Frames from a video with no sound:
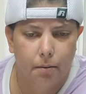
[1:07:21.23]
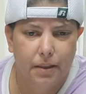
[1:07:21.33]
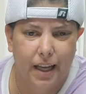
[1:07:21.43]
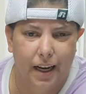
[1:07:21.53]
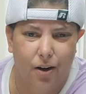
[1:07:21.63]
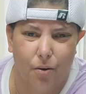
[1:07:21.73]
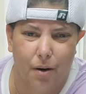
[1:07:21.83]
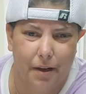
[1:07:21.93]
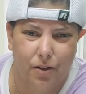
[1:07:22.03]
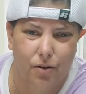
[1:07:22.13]
Botanical would
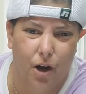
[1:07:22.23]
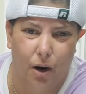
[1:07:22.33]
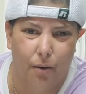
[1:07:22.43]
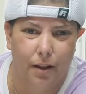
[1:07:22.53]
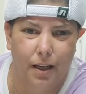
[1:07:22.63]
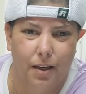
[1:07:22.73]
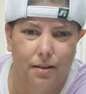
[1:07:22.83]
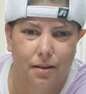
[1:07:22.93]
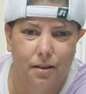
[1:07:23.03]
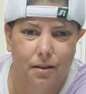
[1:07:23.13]
have been too dark with
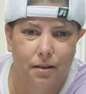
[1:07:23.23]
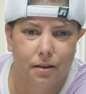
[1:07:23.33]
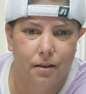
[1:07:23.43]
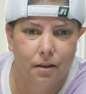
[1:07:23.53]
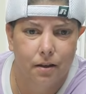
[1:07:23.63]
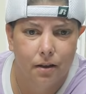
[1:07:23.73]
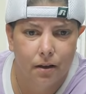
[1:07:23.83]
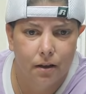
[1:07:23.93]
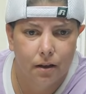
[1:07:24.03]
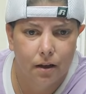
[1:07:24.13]
these.
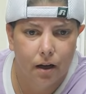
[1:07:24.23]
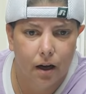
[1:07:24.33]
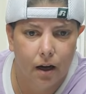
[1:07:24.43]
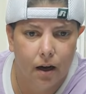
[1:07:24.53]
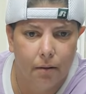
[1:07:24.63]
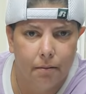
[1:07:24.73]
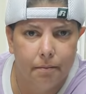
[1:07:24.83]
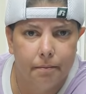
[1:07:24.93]
Alright,